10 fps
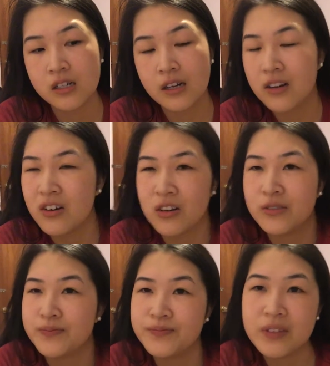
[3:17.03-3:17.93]
I don't know,
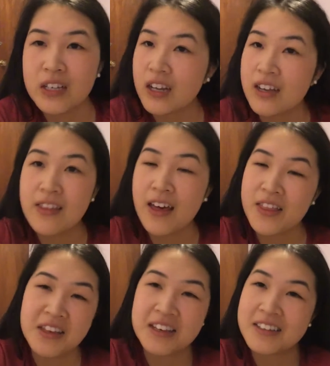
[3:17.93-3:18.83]
I
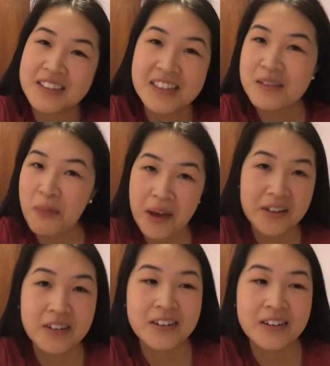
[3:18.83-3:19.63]
think it's better.